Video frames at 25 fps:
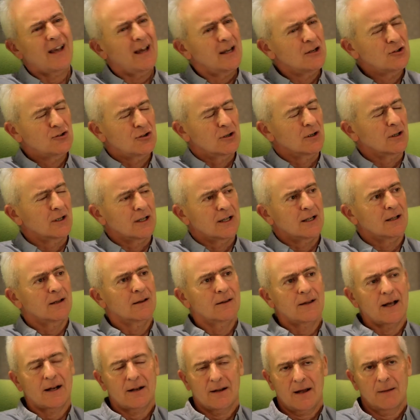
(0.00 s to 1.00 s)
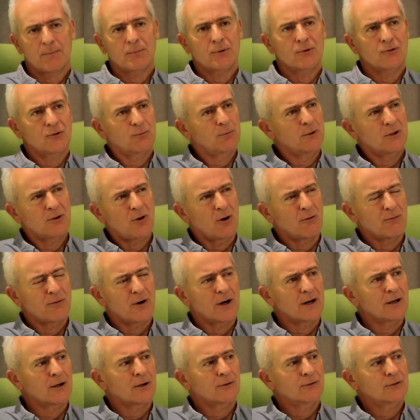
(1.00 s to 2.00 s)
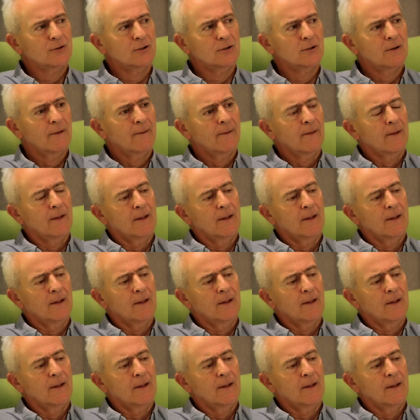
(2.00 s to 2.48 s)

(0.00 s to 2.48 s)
Occasionally that happens, but not very often.